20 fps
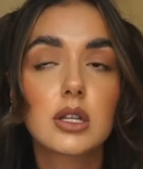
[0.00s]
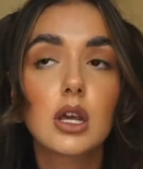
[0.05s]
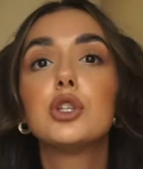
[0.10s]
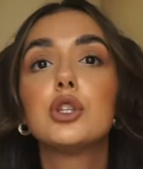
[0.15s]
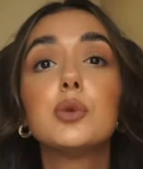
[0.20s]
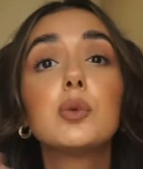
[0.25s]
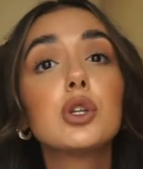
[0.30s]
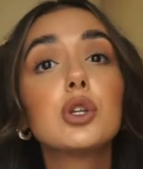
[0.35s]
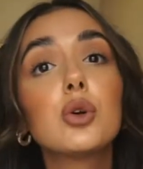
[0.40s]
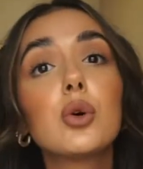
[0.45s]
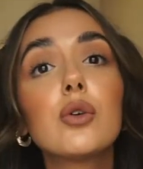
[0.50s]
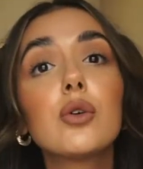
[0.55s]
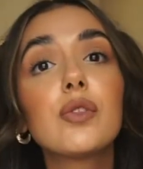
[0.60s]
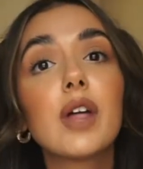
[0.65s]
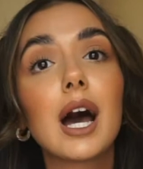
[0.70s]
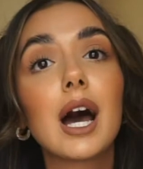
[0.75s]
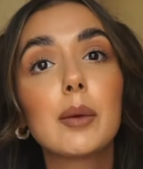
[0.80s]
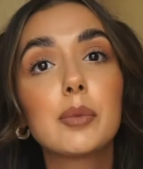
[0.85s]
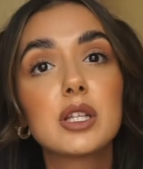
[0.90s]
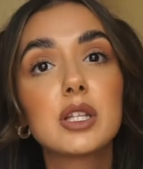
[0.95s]
You will know if that
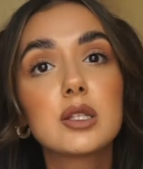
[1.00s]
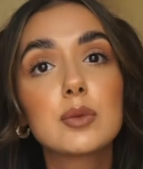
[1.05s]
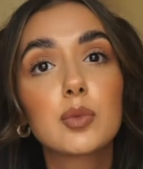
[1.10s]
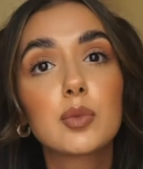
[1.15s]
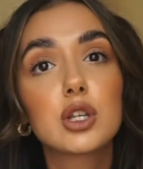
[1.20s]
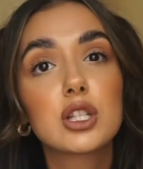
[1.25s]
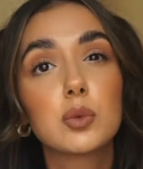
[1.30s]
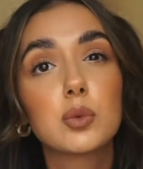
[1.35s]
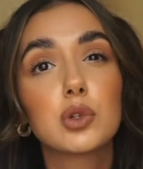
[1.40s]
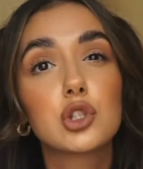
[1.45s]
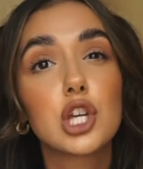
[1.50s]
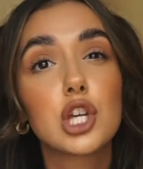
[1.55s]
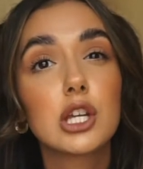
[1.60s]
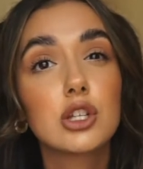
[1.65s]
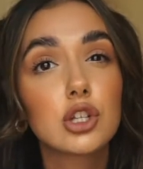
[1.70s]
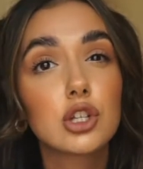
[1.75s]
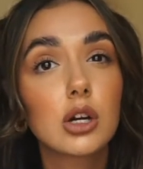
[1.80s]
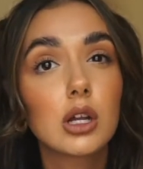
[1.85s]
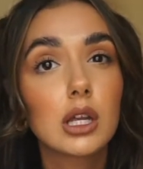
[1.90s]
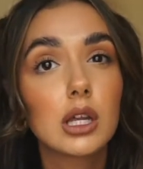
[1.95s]
happens because it will change
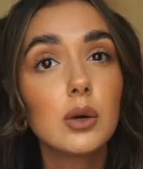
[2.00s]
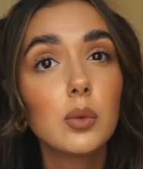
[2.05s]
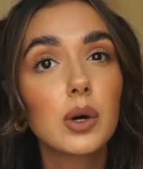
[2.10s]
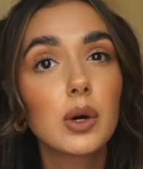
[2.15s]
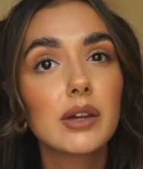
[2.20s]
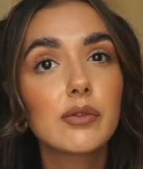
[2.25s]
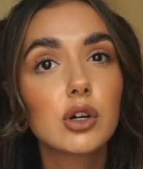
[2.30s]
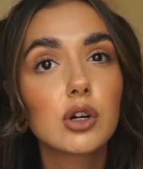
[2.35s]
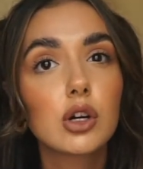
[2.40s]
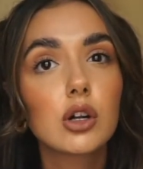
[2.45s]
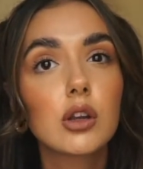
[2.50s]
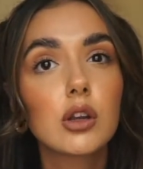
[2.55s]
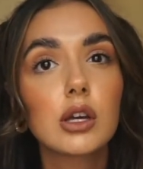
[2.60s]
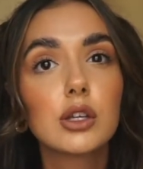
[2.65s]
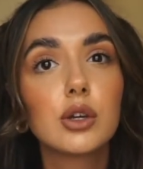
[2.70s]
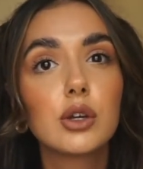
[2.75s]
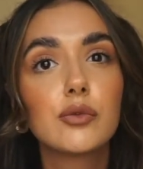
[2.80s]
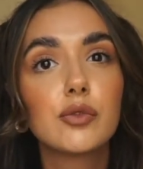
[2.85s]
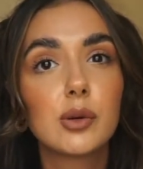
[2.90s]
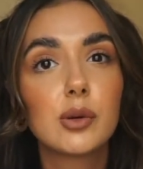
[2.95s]
colour. Whatever colour
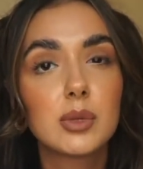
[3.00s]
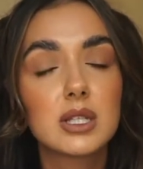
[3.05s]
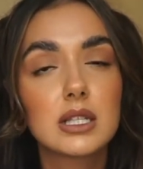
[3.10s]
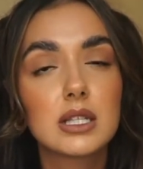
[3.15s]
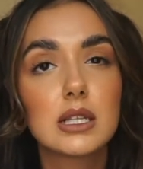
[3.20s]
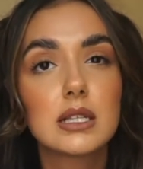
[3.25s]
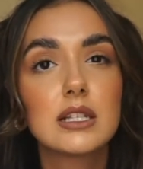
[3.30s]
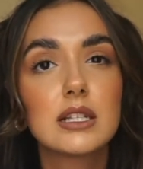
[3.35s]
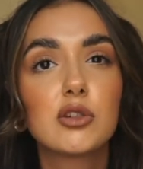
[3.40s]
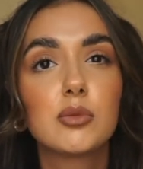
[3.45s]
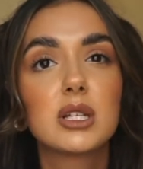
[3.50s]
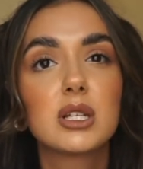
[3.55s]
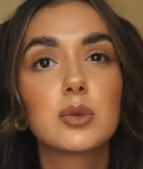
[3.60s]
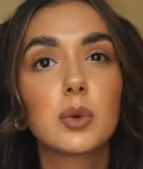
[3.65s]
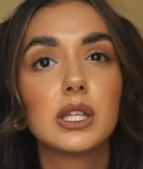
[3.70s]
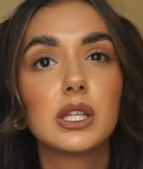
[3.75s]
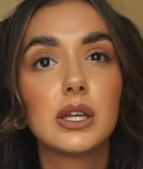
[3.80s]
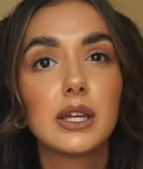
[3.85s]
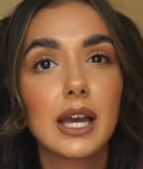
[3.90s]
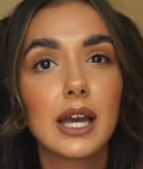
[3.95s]
your vitamin C serum is when
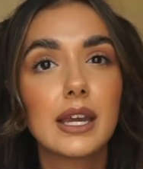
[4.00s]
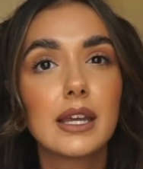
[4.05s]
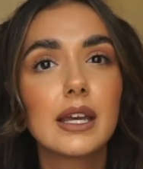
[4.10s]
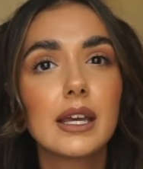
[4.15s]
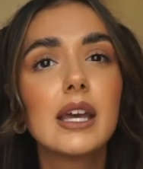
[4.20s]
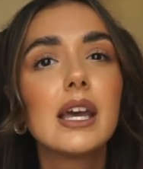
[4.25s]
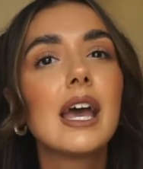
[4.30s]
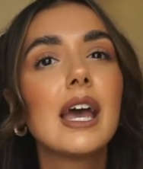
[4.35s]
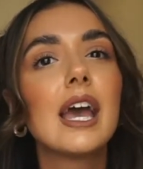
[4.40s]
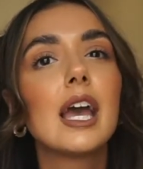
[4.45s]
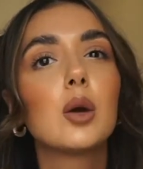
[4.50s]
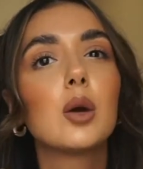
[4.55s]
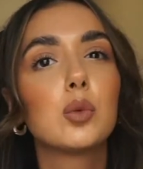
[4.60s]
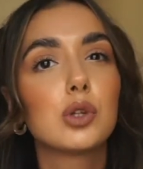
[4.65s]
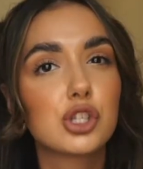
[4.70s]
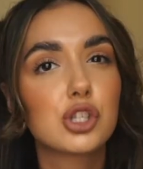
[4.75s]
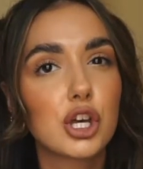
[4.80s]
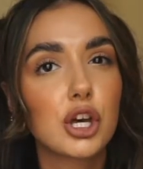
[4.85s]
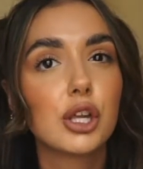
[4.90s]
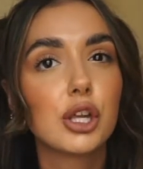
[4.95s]
you get it, it will
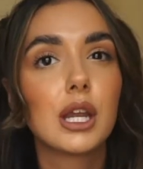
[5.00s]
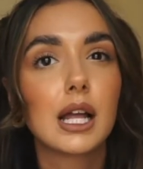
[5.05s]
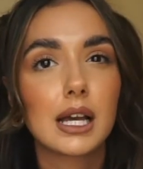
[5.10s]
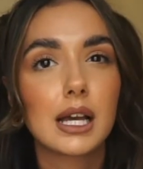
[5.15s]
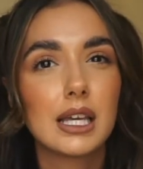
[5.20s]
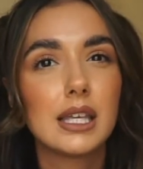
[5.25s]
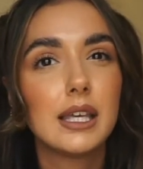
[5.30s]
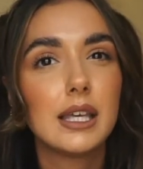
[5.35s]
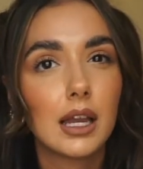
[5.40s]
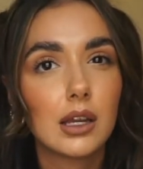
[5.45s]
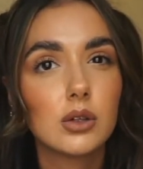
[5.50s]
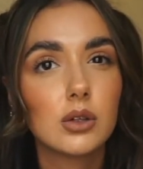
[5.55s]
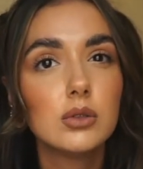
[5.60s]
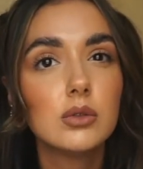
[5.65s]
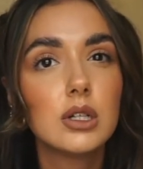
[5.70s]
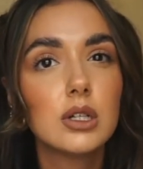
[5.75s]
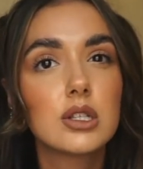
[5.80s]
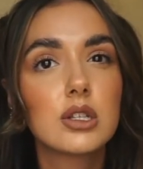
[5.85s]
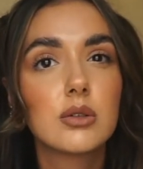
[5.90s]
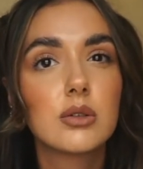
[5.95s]
turn like a yellow
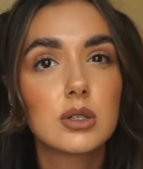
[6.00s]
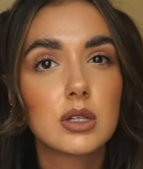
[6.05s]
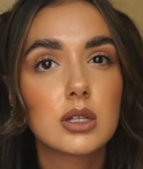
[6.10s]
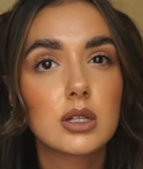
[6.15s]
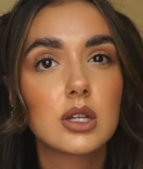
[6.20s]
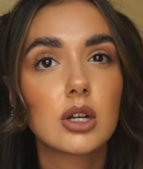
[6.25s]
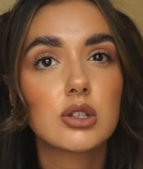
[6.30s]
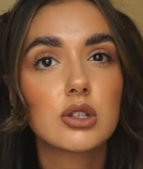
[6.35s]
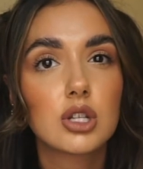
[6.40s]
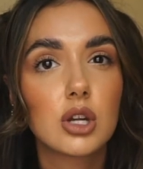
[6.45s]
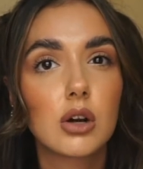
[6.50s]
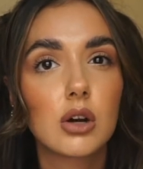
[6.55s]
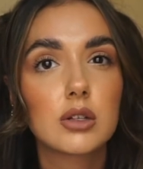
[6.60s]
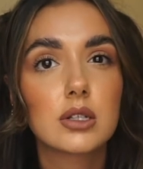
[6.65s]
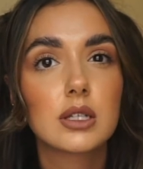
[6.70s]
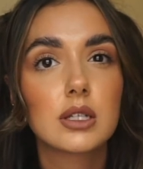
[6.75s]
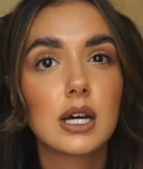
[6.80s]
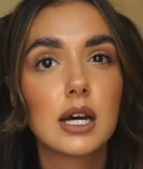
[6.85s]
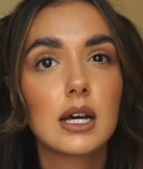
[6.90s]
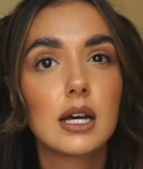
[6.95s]
as soon as it starts to
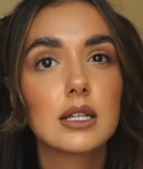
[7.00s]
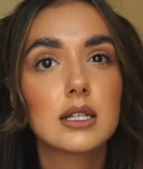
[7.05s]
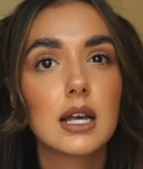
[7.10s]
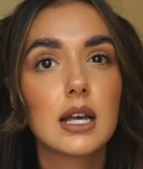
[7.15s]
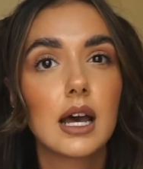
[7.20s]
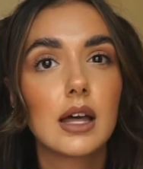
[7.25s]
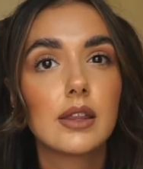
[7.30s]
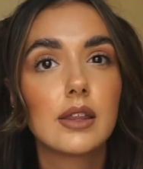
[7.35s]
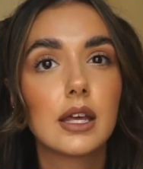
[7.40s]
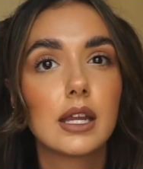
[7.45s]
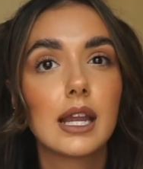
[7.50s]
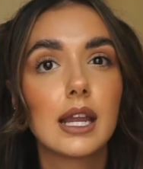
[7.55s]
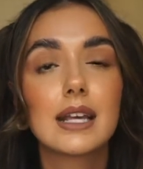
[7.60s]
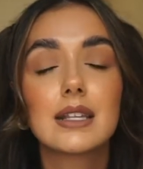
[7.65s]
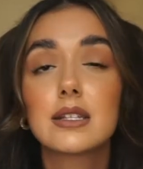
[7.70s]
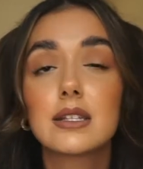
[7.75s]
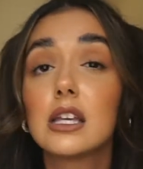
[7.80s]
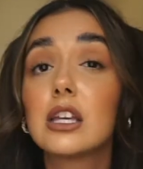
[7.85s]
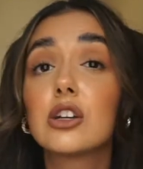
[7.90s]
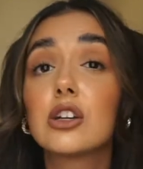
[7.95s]
oxidize. And then, like I
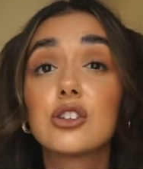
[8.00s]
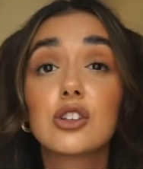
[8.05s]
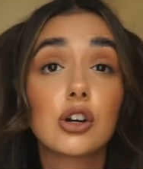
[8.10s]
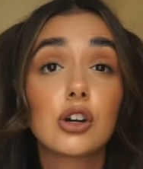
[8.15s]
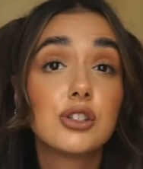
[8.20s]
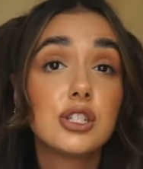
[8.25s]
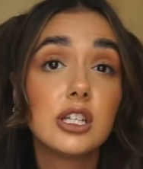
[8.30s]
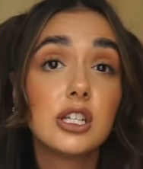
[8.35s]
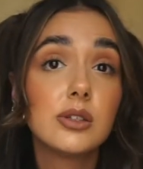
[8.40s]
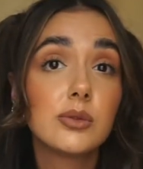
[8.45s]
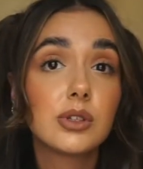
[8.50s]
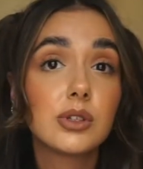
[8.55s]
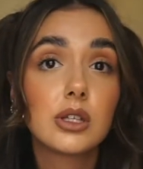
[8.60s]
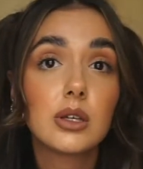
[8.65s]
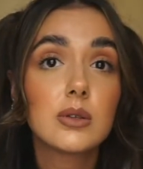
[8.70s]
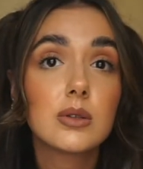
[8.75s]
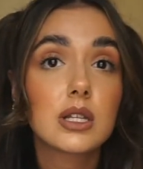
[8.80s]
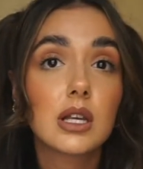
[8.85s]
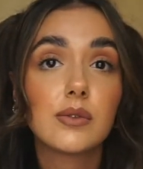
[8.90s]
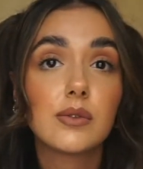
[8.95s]
say, you can continue to
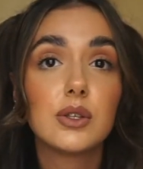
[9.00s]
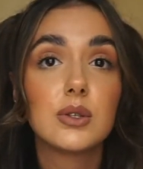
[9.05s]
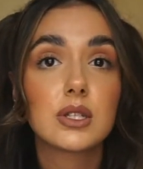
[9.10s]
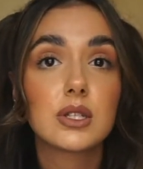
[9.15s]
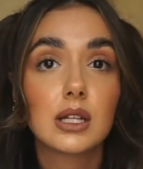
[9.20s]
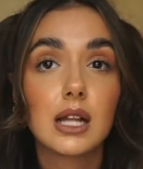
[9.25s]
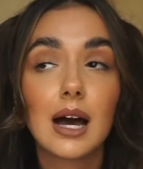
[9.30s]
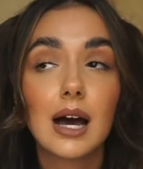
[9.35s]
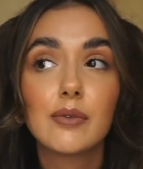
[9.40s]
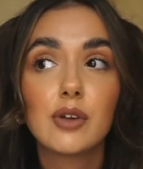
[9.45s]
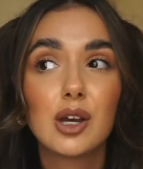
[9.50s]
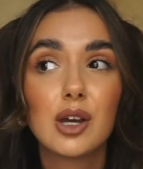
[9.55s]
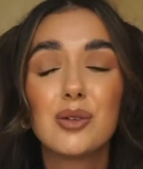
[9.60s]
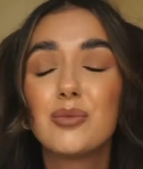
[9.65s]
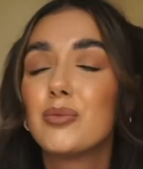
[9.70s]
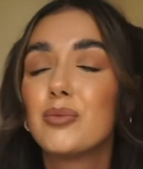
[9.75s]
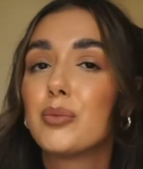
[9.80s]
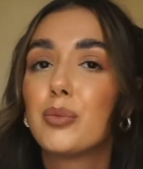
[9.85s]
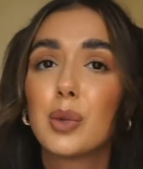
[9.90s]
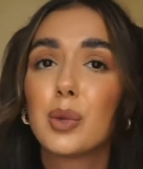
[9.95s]
use it if you still have it,
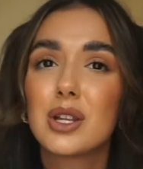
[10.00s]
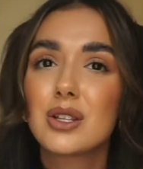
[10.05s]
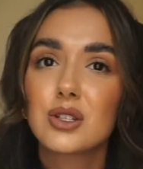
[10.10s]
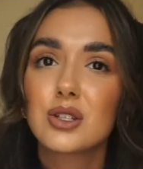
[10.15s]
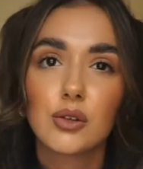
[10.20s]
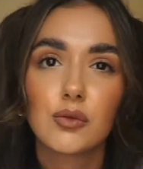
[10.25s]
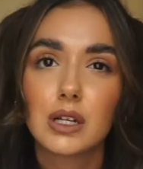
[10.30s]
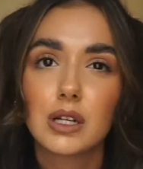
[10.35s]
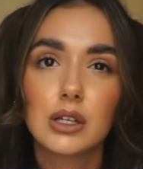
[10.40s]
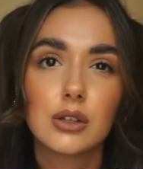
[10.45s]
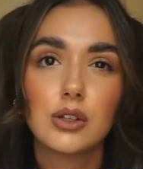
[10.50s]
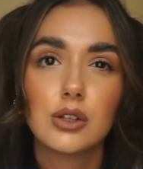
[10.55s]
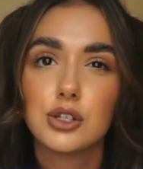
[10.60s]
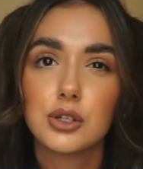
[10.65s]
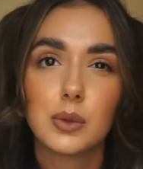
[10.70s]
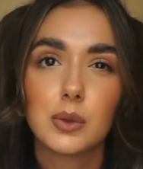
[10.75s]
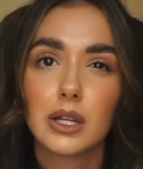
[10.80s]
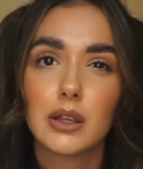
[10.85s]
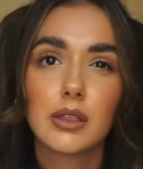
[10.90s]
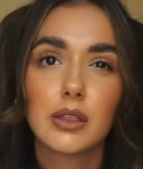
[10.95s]
but it's not really going to do
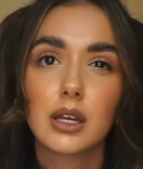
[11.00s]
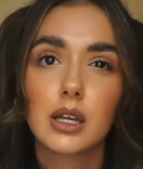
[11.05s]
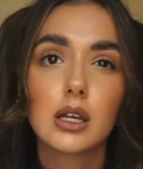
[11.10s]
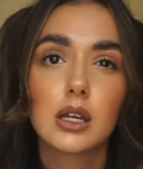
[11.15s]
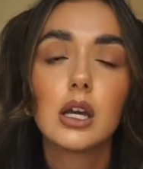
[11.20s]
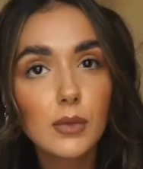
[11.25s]
anything.